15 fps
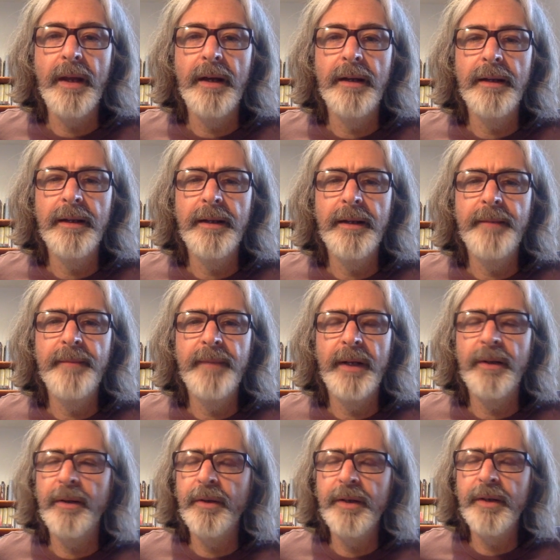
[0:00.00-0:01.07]
I am
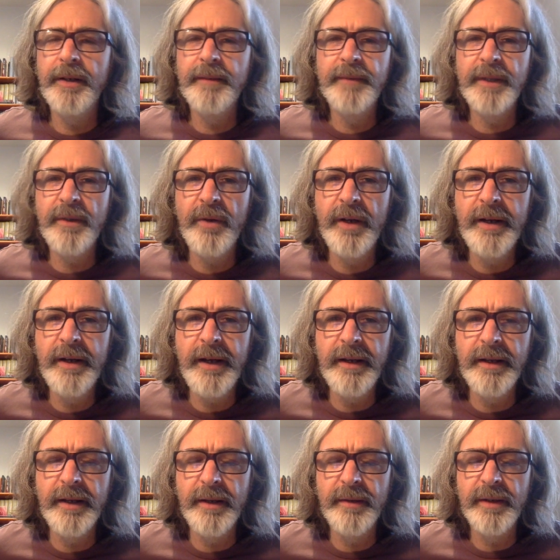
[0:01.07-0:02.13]
just on
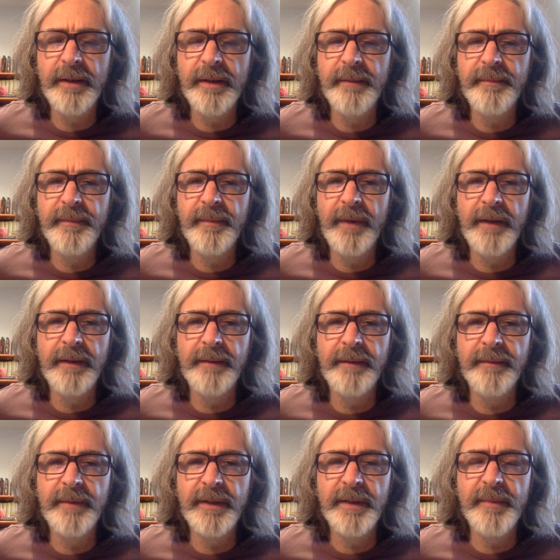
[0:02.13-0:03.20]
another note,
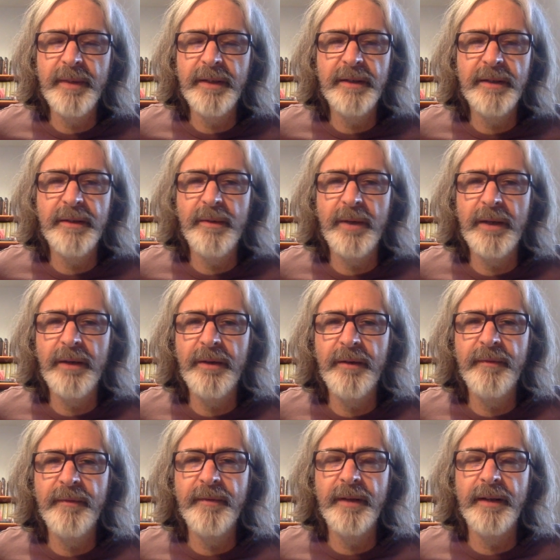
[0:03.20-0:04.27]
because there's been quite a lot
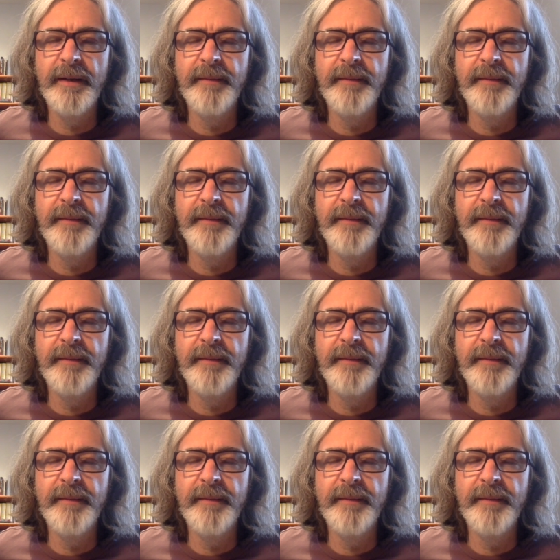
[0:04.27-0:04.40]
of